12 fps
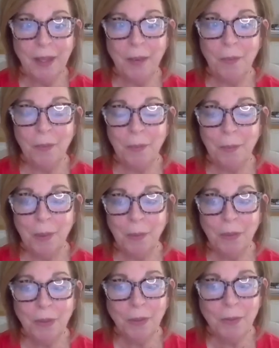the
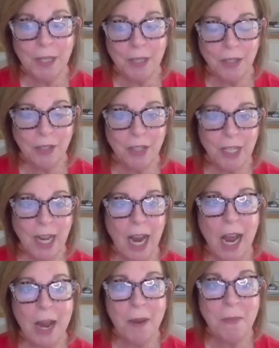most of the research
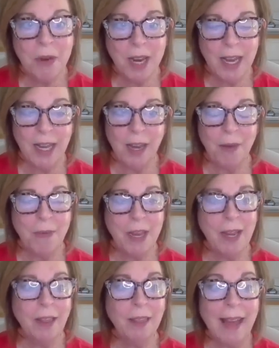that I'm reading, and I
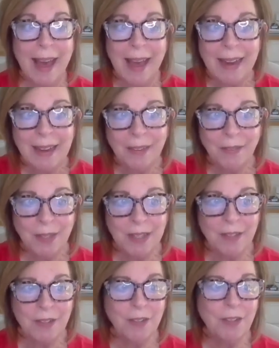read a lot of
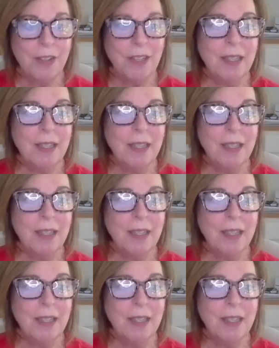research,